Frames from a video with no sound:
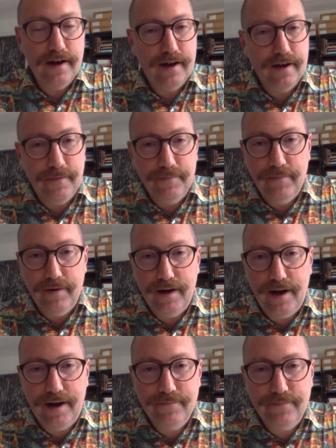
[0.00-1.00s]

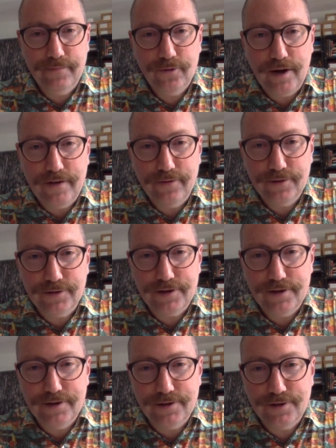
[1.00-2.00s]
I'm grateful
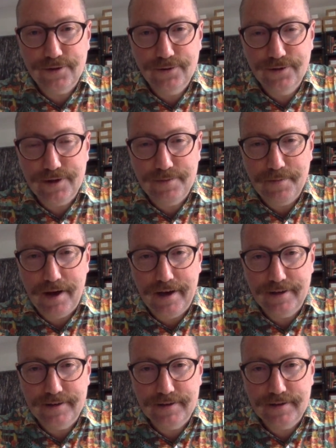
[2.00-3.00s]
to the students in
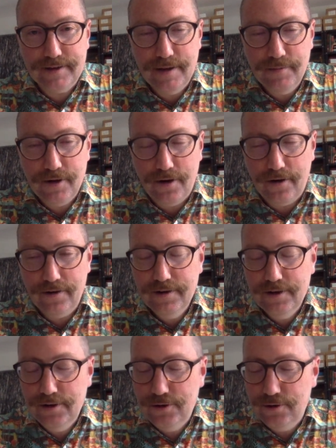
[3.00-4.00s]
my seminar
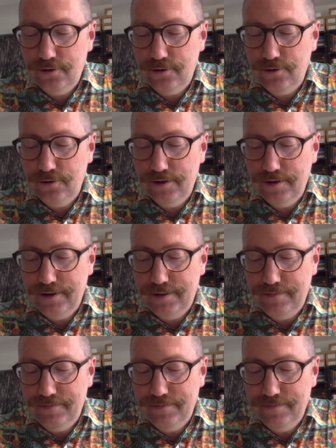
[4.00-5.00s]
who
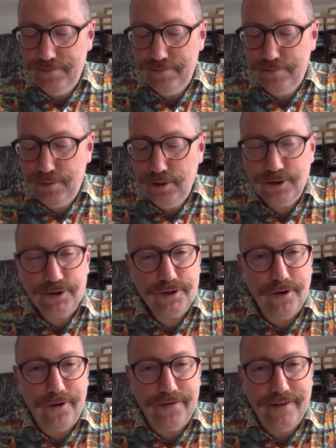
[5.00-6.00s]
pushed
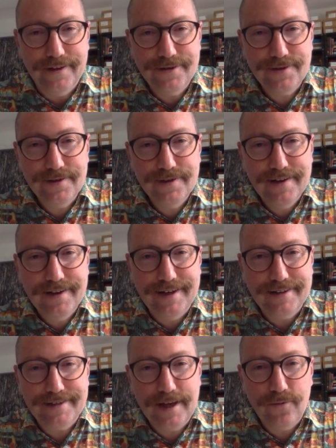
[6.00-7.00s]
on this
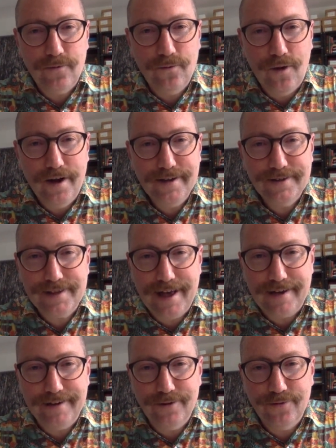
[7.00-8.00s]
and said, why is
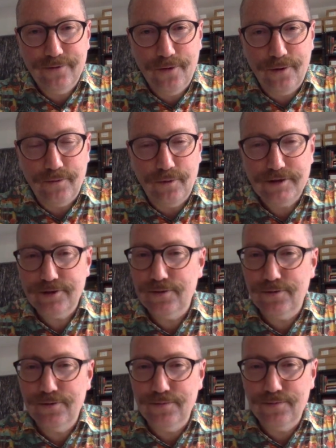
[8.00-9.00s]
that ill-formed? What's
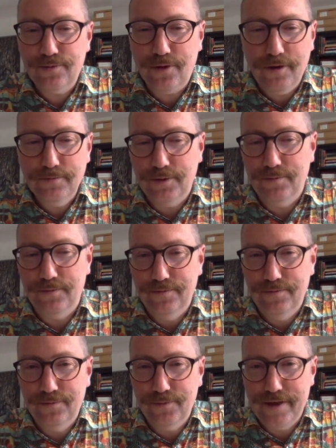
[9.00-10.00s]
the problem
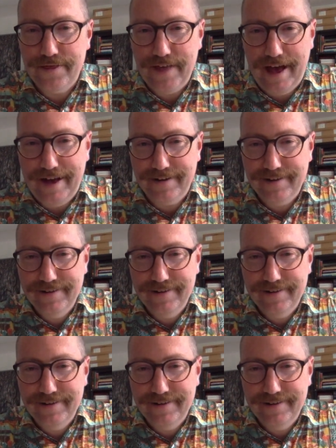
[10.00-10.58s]
with that?